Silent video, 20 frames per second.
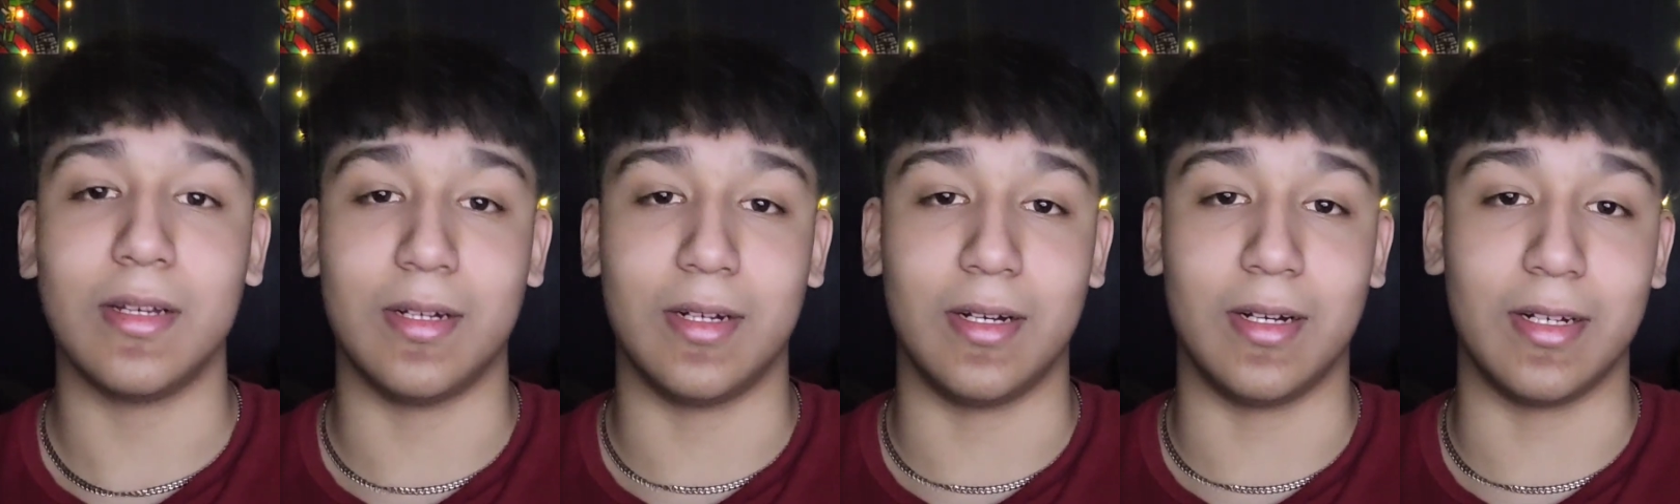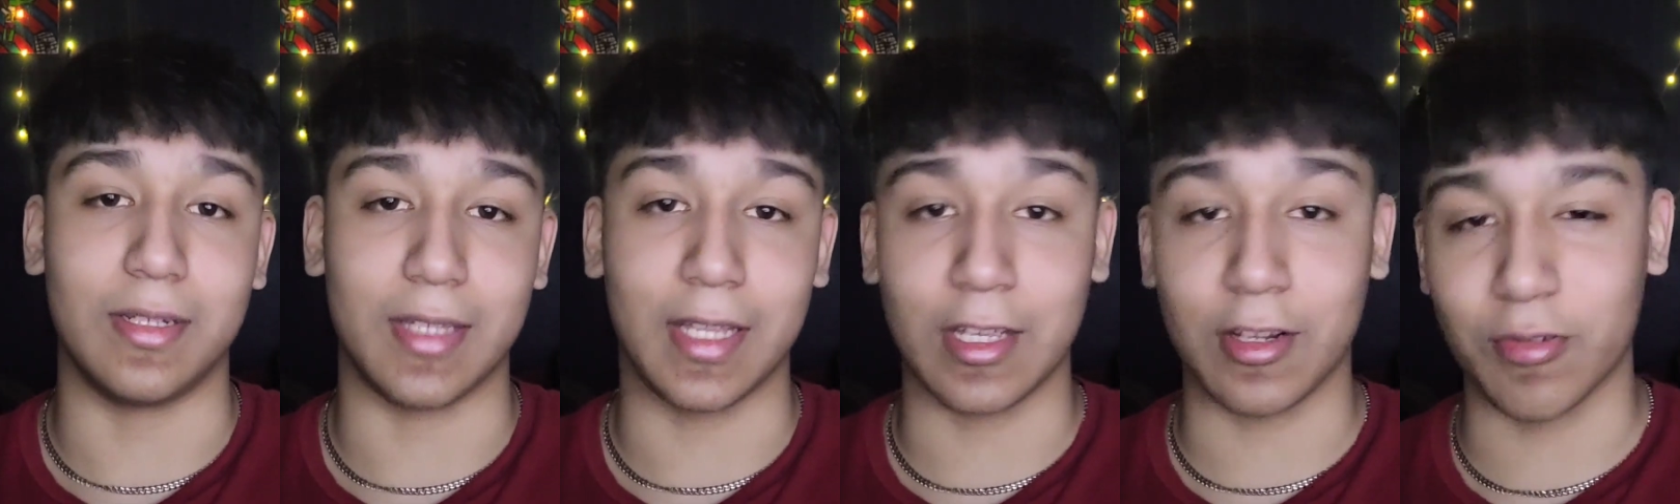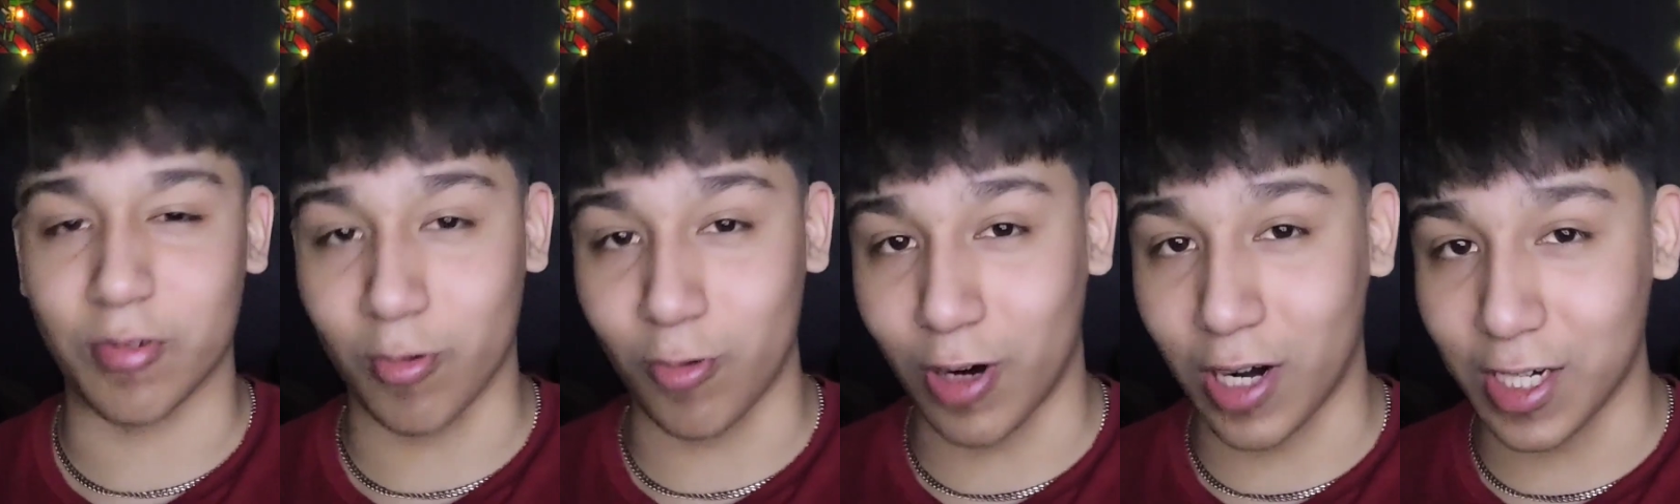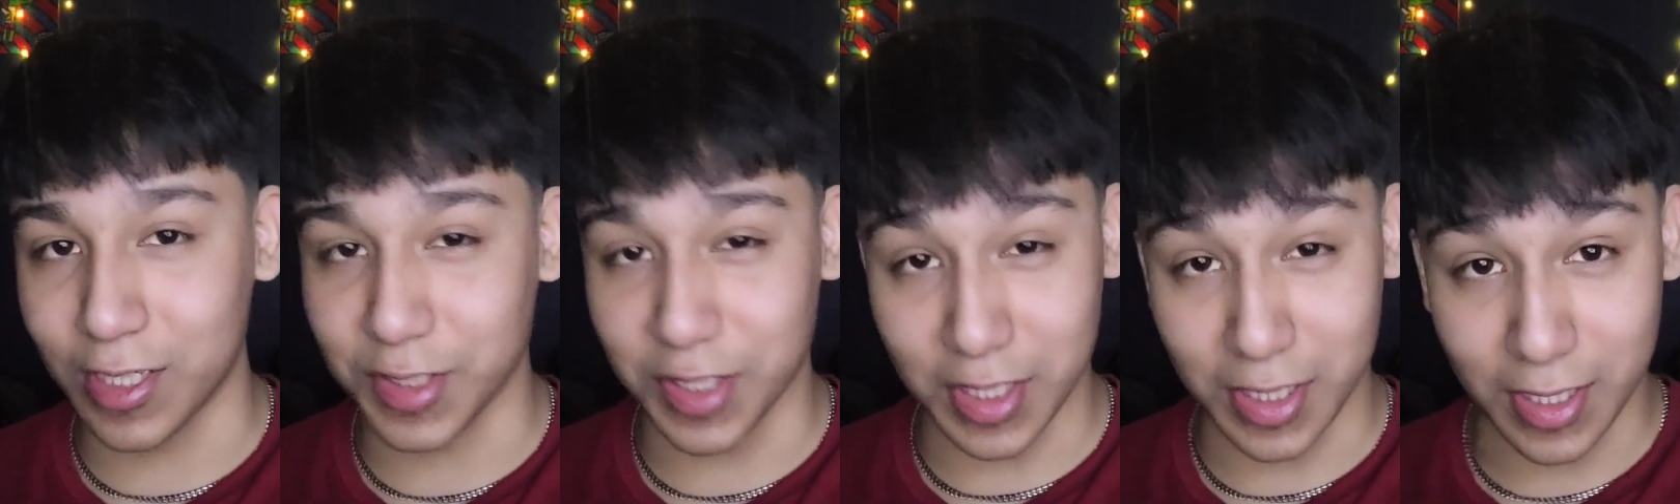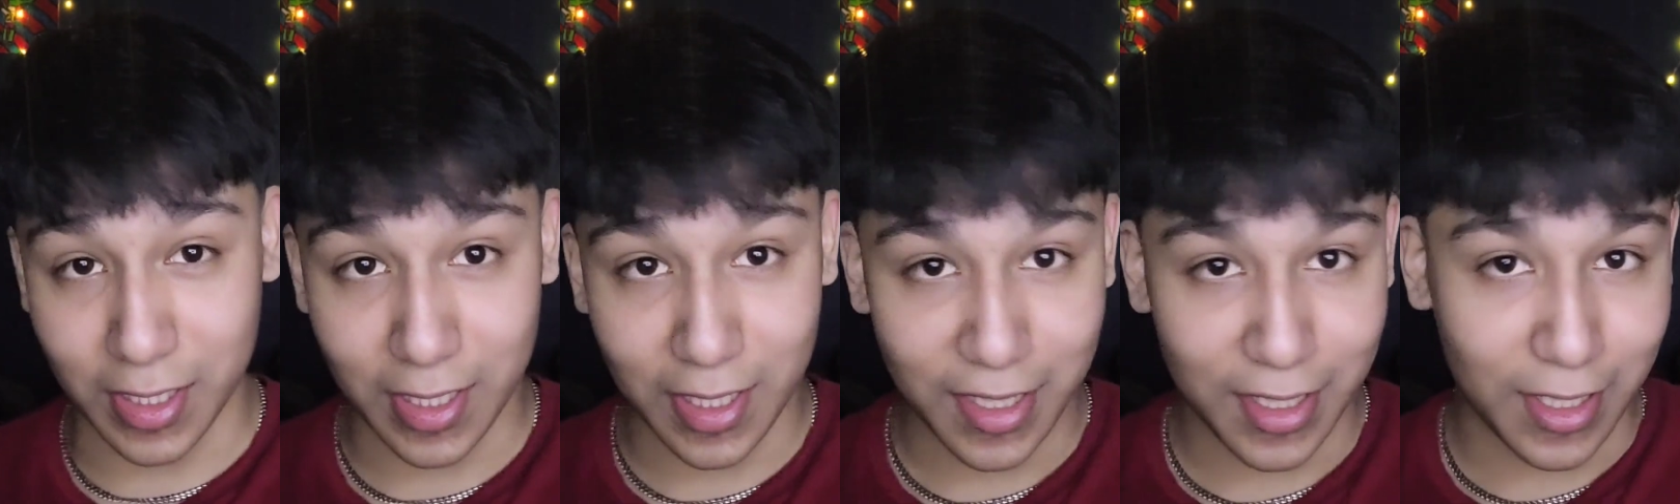Thank you for
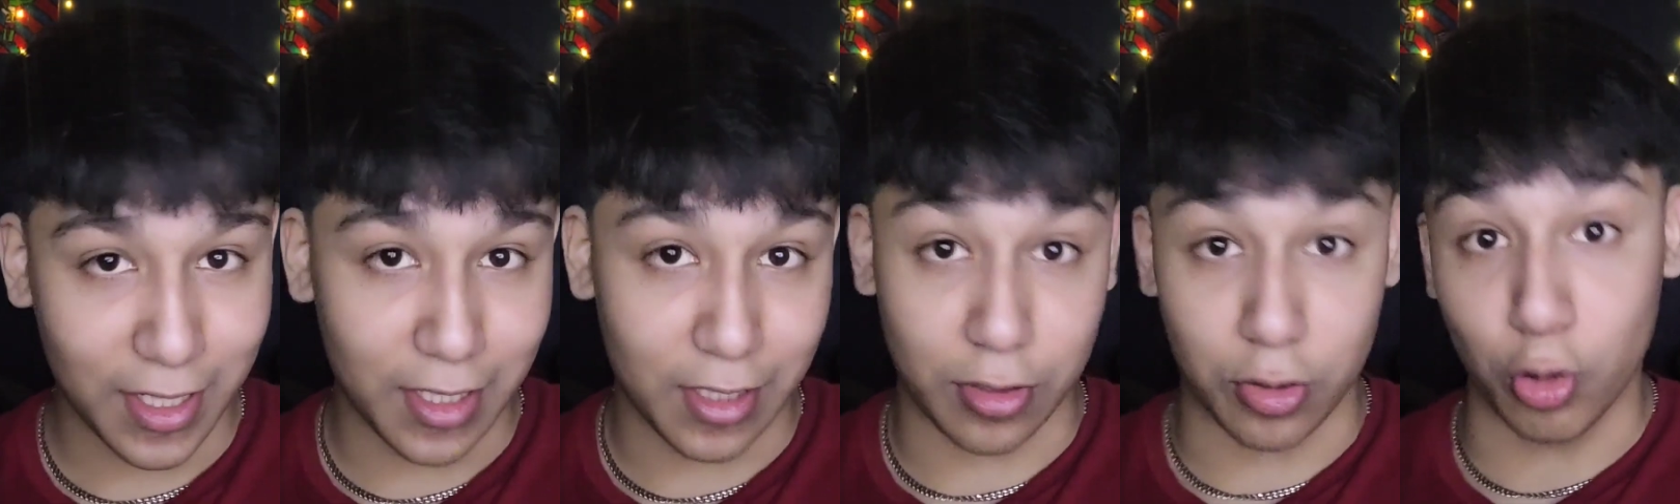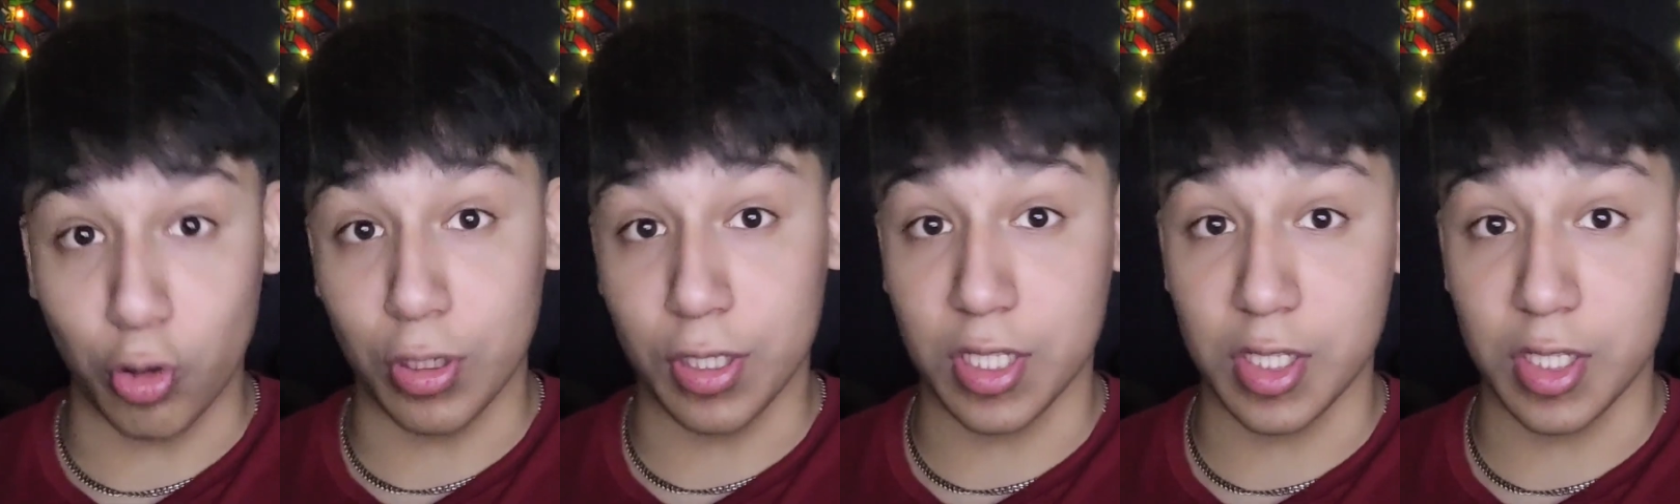watching. Go